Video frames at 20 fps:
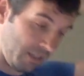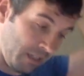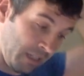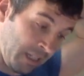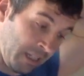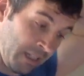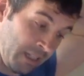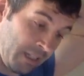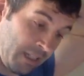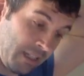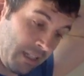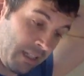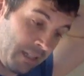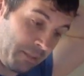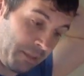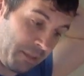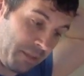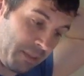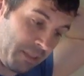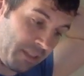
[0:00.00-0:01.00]

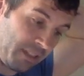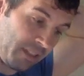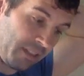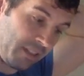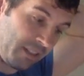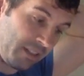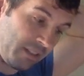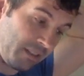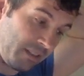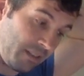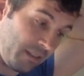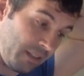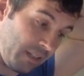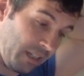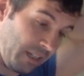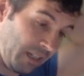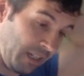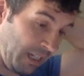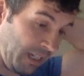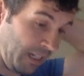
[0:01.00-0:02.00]
Um, give me a second here.
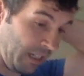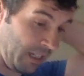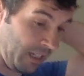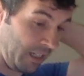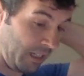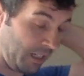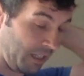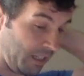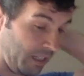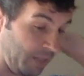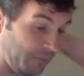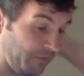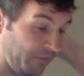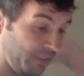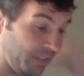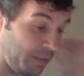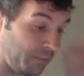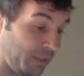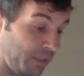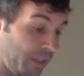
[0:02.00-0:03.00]
A
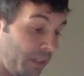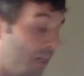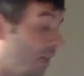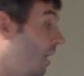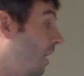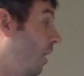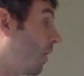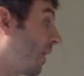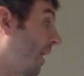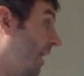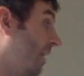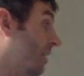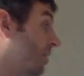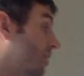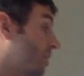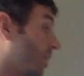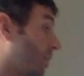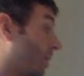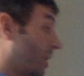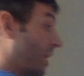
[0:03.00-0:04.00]
hemophiliac brother. Okay,
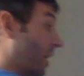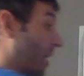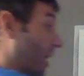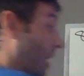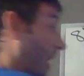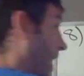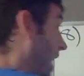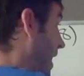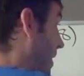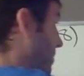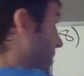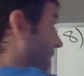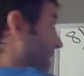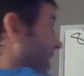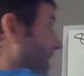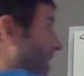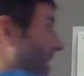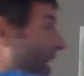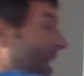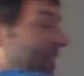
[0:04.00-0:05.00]
so I'm going
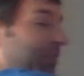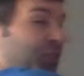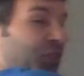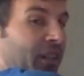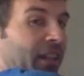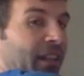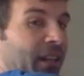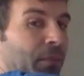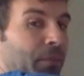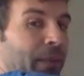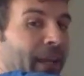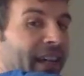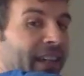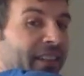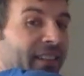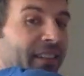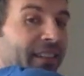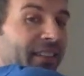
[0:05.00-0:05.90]
to actually come back to